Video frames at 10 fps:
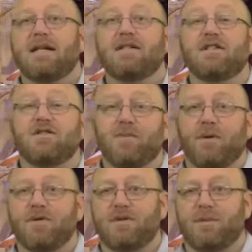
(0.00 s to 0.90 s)
and
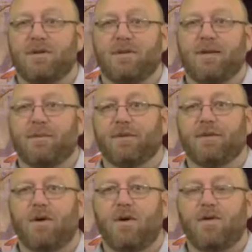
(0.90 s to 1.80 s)
dispersed among the people
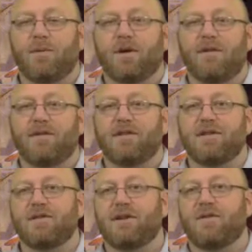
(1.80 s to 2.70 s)
in all the
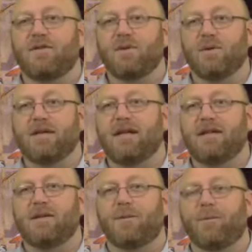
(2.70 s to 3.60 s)
provinces of your
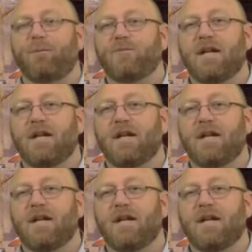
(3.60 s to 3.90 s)
kingdom,